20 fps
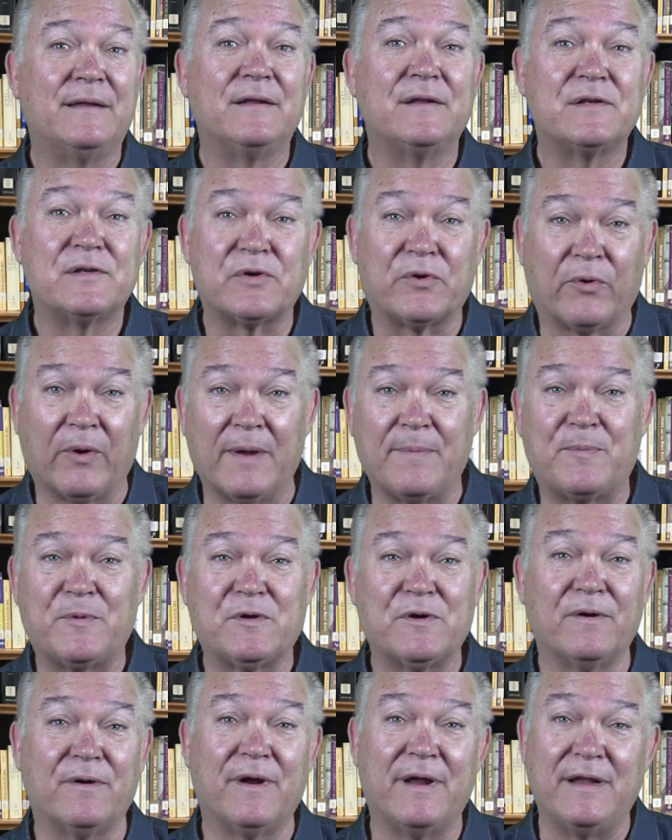
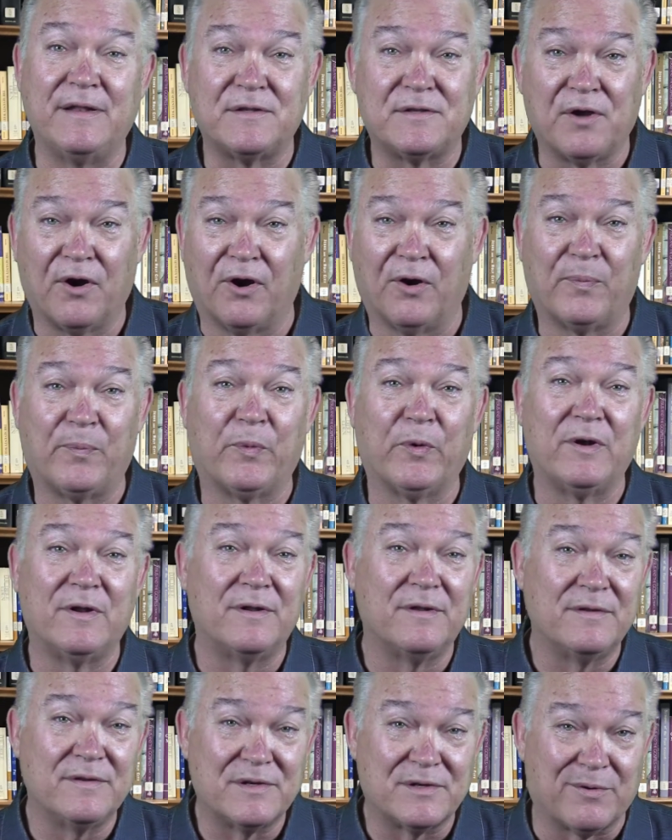Scripture interpret
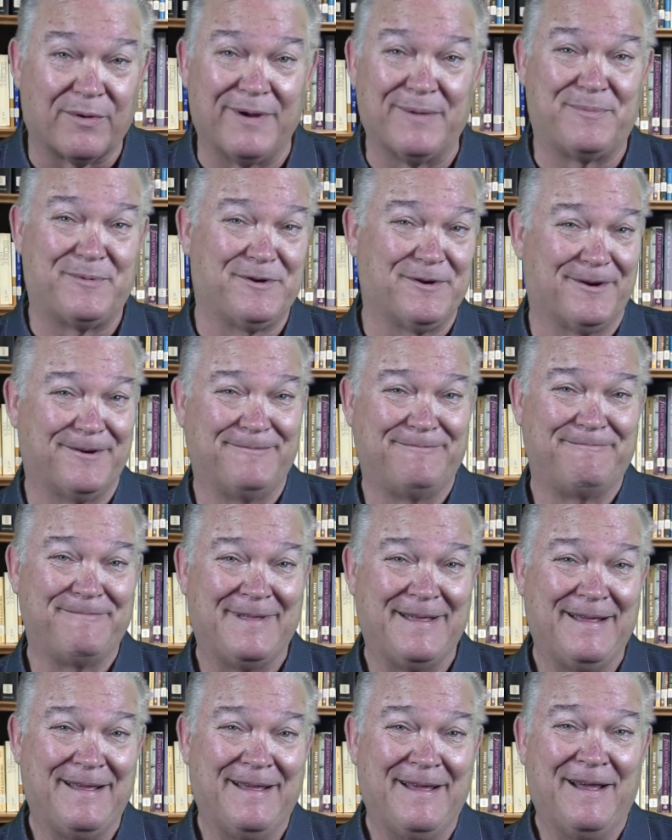Scripture.
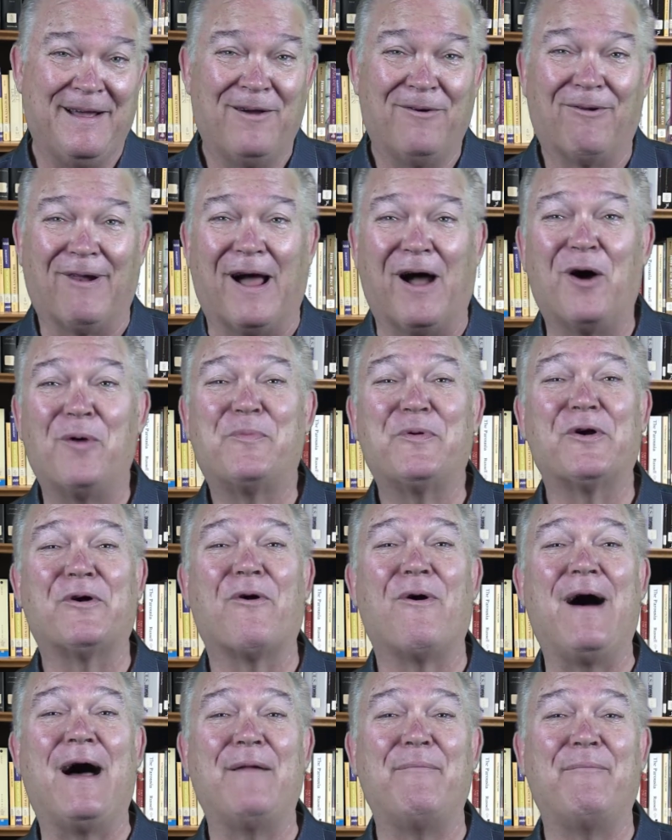Well, I hope you'll go out